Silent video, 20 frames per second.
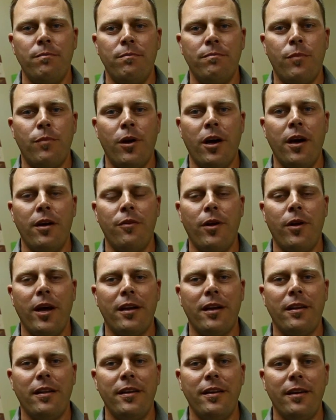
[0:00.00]
Brian
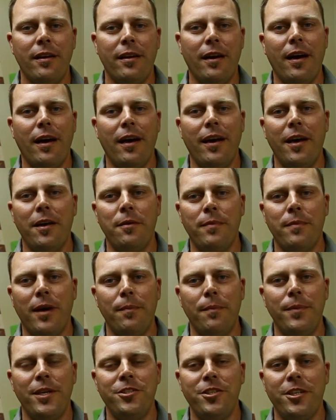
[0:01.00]
Rackley, I am
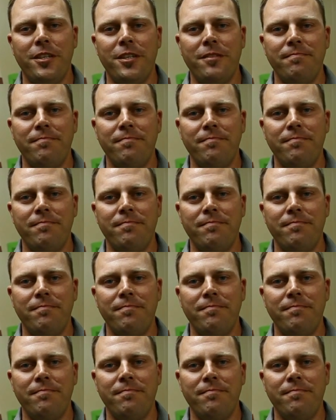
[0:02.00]
IBG.